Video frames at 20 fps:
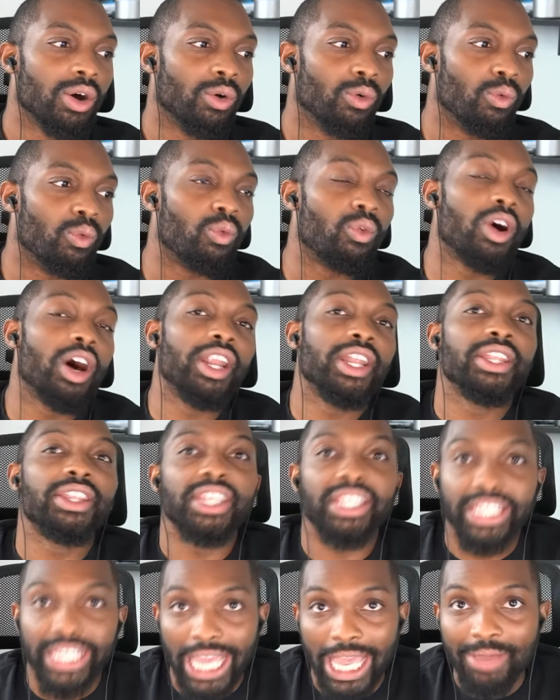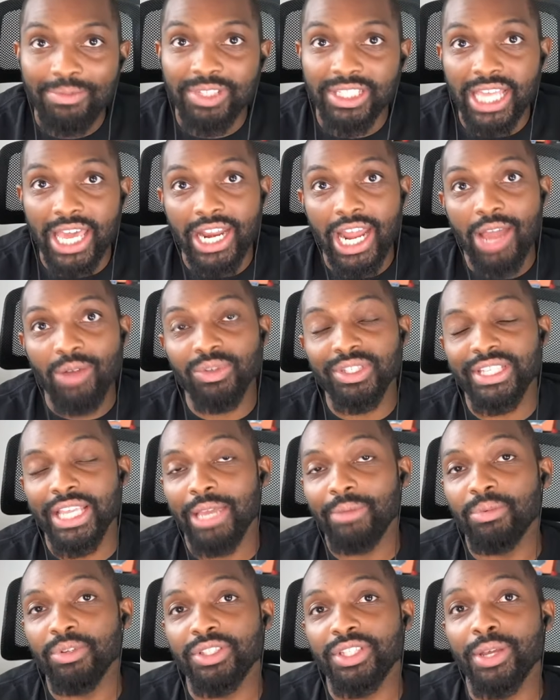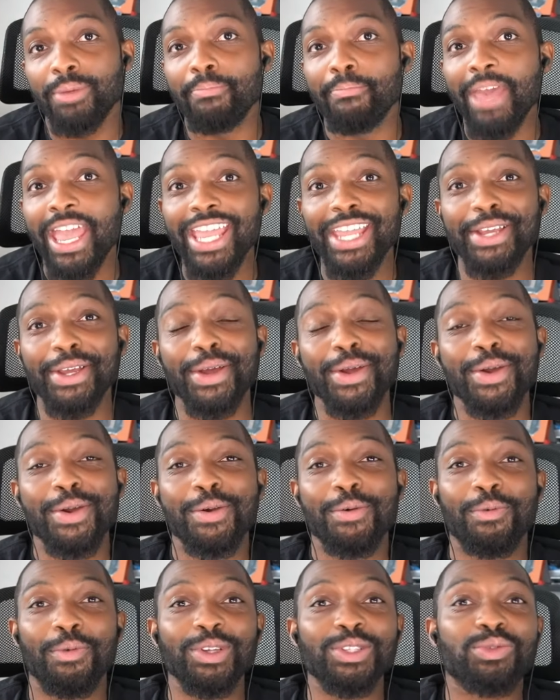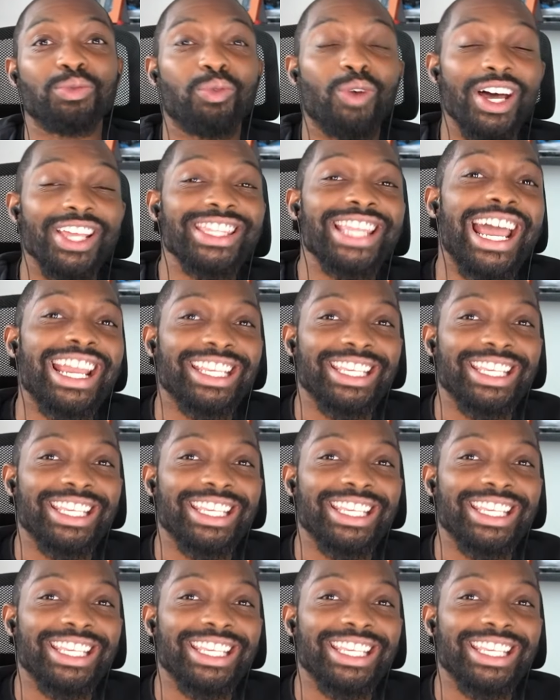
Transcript: One of the capes that I was able to make was one that